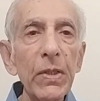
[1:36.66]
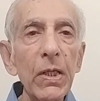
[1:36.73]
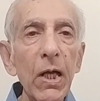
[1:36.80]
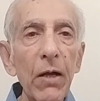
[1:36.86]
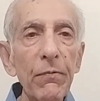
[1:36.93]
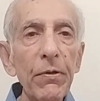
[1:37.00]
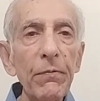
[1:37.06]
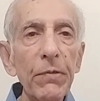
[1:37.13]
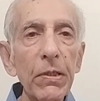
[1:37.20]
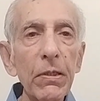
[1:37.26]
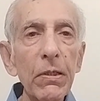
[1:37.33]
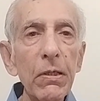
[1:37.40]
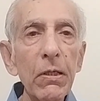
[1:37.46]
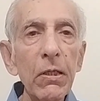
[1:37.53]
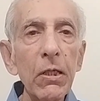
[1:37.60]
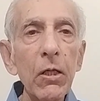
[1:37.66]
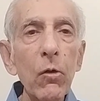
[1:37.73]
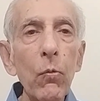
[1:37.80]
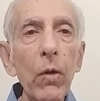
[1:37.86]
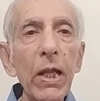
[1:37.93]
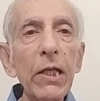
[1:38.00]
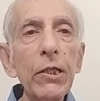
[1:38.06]
However,
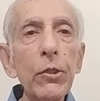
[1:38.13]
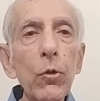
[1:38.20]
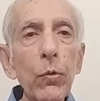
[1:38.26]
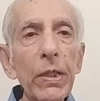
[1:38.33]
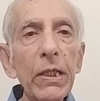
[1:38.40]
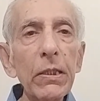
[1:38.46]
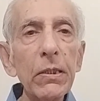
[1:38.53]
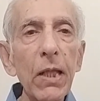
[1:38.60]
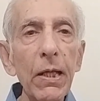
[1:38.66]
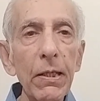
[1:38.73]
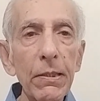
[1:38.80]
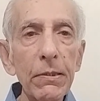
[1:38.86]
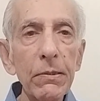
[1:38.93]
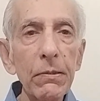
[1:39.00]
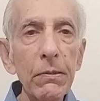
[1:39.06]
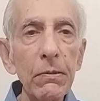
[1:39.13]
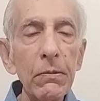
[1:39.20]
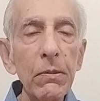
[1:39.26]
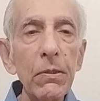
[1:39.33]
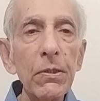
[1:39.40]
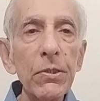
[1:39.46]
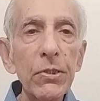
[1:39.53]
while doing that,
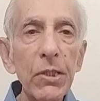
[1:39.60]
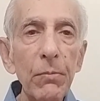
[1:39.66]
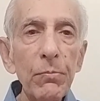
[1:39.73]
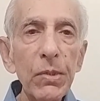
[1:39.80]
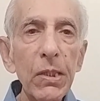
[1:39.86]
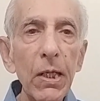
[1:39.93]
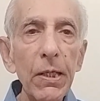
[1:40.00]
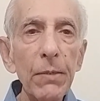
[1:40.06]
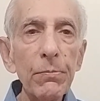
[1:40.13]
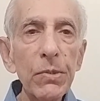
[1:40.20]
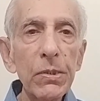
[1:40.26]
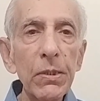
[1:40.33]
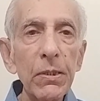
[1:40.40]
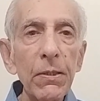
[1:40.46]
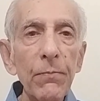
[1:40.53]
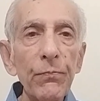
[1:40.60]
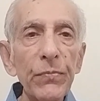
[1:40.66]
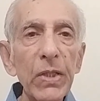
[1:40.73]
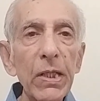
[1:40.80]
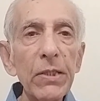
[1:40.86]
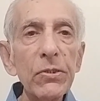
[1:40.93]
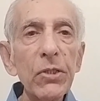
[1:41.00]
sometimes
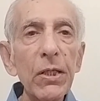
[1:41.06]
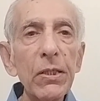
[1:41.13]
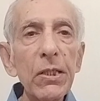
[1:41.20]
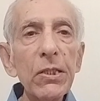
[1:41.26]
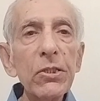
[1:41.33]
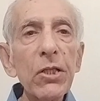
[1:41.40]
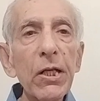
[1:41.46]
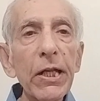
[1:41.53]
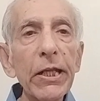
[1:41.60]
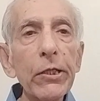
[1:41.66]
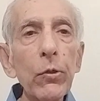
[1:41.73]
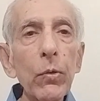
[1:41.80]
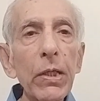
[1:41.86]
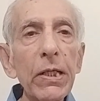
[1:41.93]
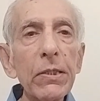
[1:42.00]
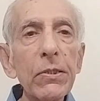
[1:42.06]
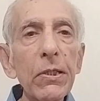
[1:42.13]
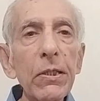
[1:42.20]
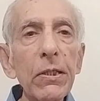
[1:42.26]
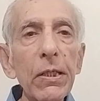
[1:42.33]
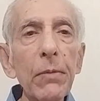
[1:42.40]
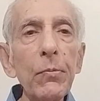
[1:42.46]
there is a
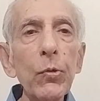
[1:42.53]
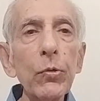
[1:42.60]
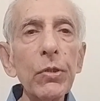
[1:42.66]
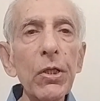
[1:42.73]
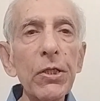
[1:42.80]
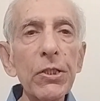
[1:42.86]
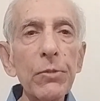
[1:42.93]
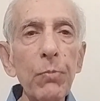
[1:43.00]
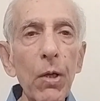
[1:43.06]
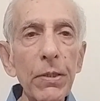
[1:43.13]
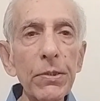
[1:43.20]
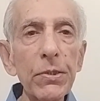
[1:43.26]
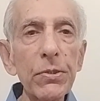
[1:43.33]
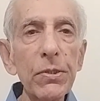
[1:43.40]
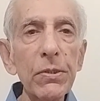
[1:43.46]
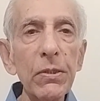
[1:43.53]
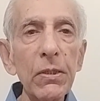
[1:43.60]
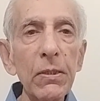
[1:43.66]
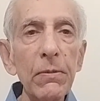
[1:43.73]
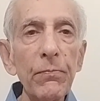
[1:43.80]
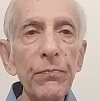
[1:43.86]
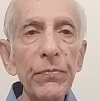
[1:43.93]
dysregulated immune response
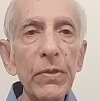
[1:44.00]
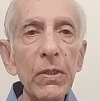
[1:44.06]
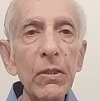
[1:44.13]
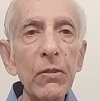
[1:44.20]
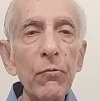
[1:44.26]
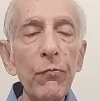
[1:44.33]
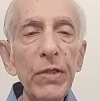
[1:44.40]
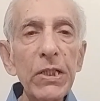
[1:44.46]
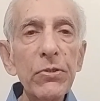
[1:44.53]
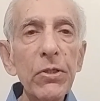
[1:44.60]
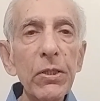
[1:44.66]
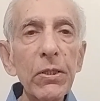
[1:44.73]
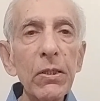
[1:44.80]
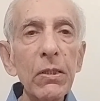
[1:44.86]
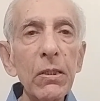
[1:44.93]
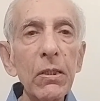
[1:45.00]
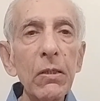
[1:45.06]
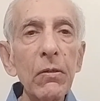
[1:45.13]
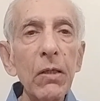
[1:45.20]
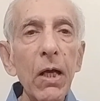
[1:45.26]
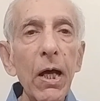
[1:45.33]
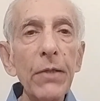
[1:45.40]
which
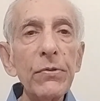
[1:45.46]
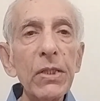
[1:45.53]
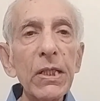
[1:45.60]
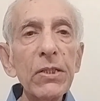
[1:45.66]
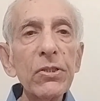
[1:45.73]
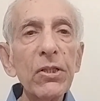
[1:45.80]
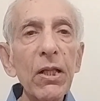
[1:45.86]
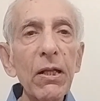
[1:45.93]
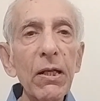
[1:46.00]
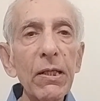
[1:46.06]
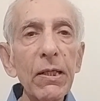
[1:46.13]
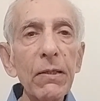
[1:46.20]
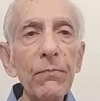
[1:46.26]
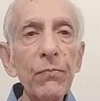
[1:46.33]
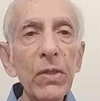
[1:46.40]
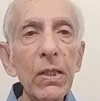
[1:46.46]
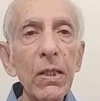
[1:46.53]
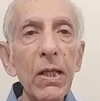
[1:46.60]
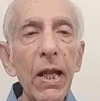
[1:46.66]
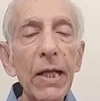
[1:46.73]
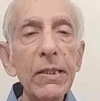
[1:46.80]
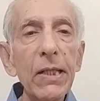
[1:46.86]
unnecessarily
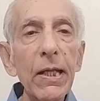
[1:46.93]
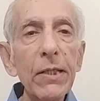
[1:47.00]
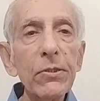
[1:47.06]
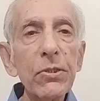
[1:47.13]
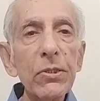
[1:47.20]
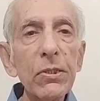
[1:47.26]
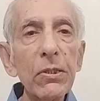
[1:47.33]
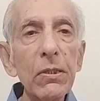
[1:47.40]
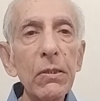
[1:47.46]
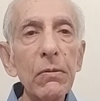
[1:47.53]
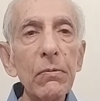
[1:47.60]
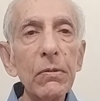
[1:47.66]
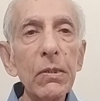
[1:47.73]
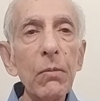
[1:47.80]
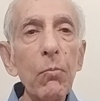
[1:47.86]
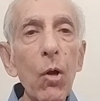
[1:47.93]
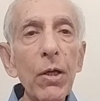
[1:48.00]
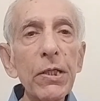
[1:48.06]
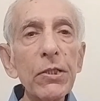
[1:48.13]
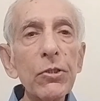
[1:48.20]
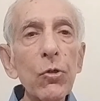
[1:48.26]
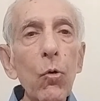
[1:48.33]
attacks the
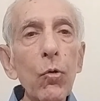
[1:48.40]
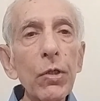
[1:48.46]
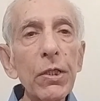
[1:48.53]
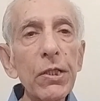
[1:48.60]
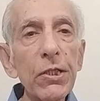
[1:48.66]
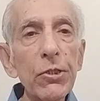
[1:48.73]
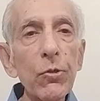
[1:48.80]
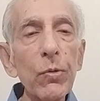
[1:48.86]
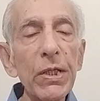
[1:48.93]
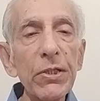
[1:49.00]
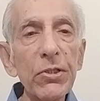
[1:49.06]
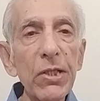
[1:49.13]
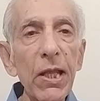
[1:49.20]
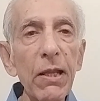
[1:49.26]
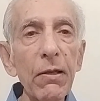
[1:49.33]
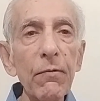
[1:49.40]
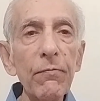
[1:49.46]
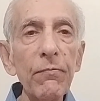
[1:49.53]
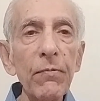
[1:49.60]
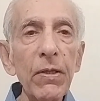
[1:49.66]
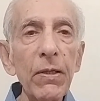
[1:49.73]
body's own tissue itself,